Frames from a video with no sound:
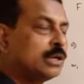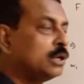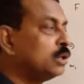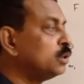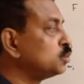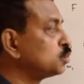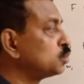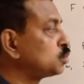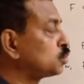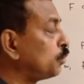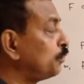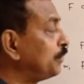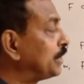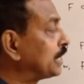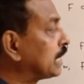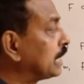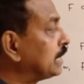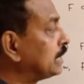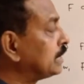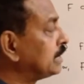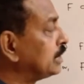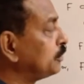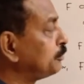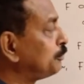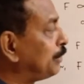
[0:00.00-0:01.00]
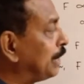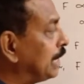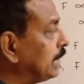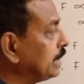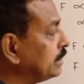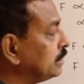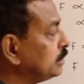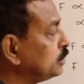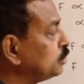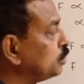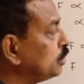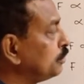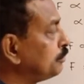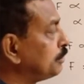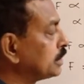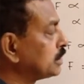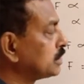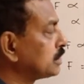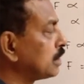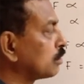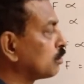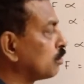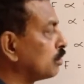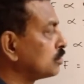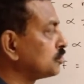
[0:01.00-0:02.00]
So we can define universal
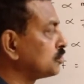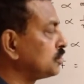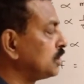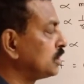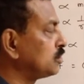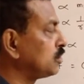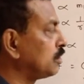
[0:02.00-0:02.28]
constant